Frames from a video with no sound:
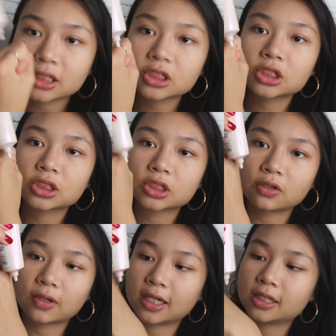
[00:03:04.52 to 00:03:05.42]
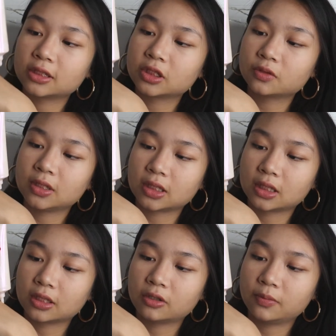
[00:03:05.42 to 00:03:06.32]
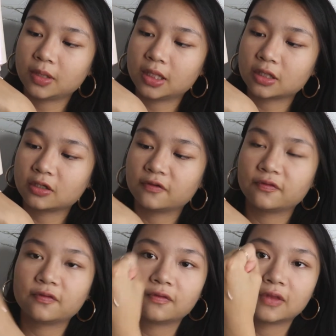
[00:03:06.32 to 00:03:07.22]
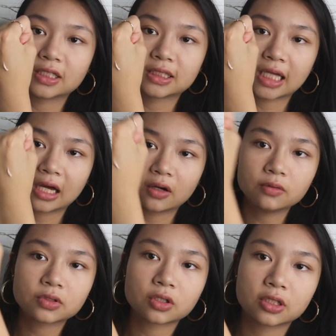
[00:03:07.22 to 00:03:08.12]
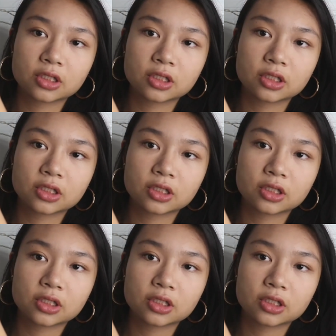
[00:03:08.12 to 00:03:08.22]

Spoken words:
like to just go ahead and squeeze a little bit of this out